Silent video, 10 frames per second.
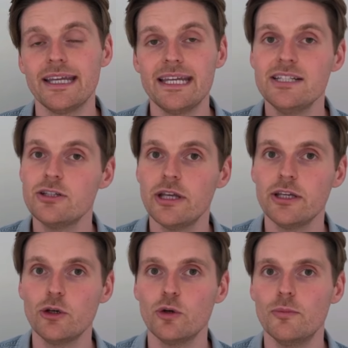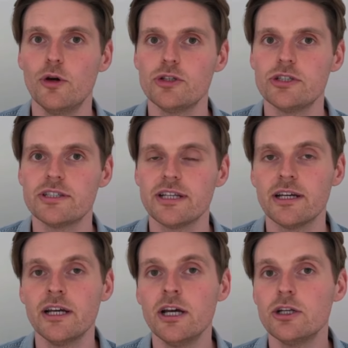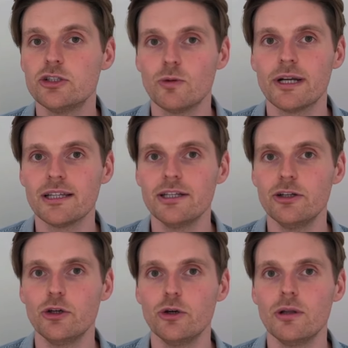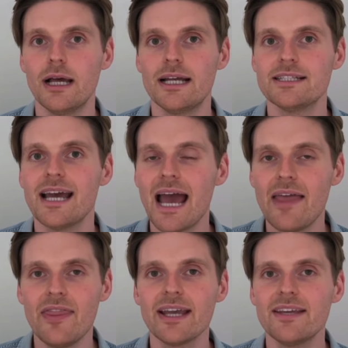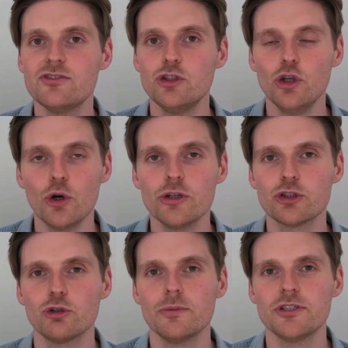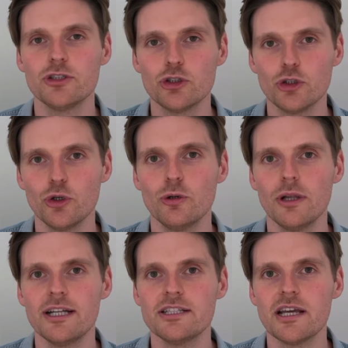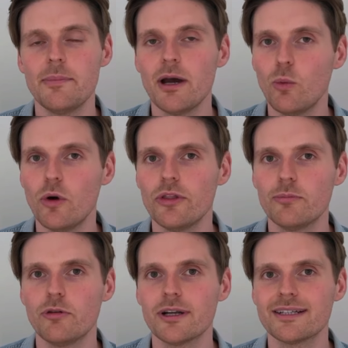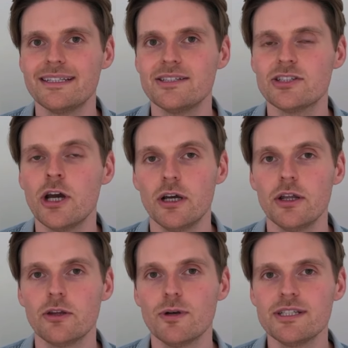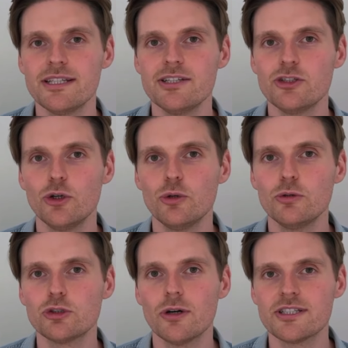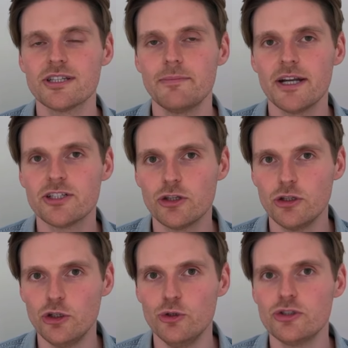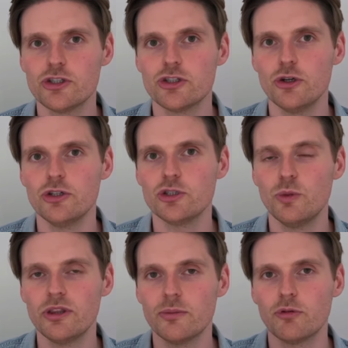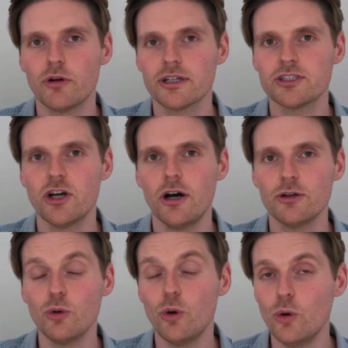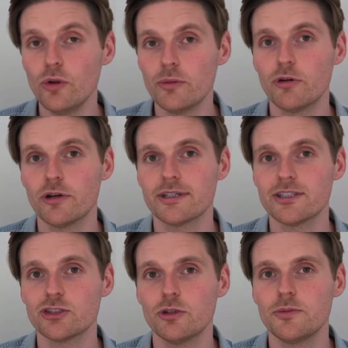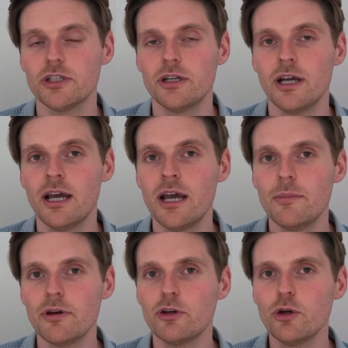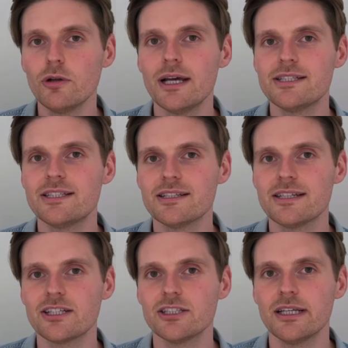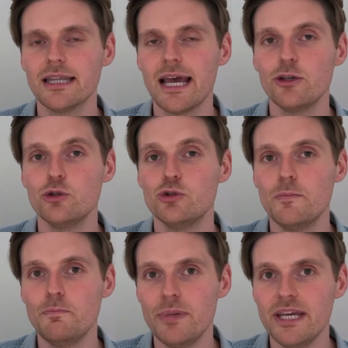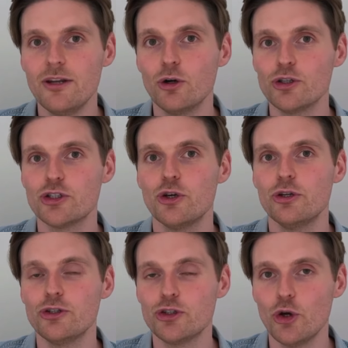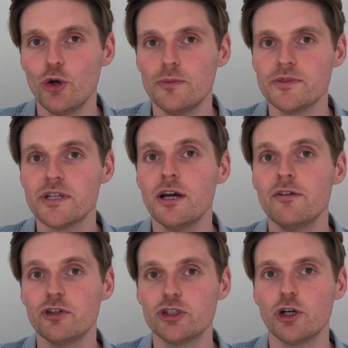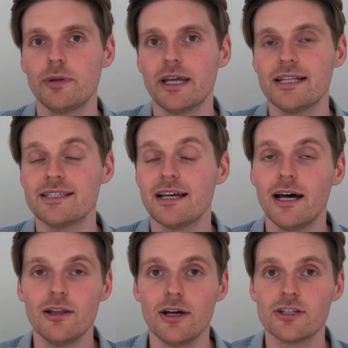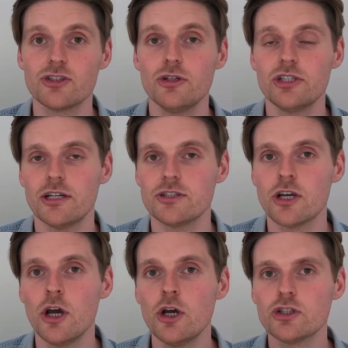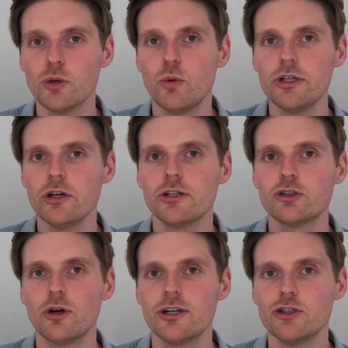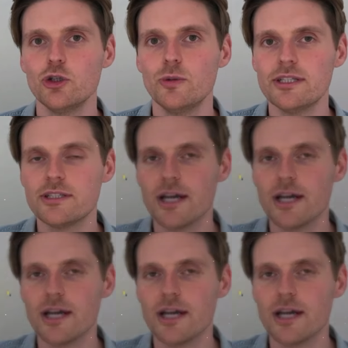into their Google Merchant Center directly to Google Ads. And that gives no description to Google Ads about what the product is. The reason is Google tries to match the user search with the product title or the product description. But Google Ads doesn't actually allow you to bid on certain terms for shopping ads, unlike search ads. So what you've got to try to do is